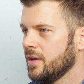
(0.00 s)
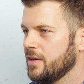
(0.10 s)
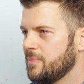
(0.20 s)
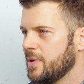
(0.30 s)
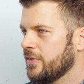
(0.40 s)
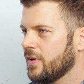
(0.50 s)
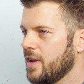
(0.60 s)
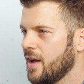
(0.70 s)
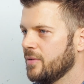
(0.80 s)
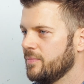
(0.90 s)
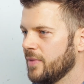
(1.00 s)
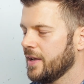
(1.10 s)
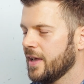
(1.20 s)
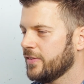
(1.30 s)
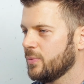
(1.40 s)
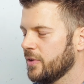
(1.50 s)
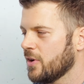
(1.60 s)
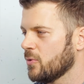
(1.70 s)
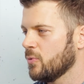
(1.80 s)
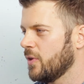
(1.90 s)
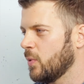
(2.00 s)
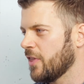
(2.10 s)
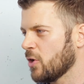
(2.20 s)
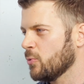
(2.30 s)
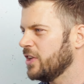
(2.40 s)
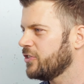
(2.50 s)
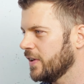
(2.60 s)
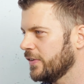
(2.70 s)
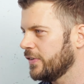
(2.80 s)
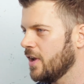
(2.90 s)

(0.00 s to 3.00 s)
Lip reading: It depends on what their reach is,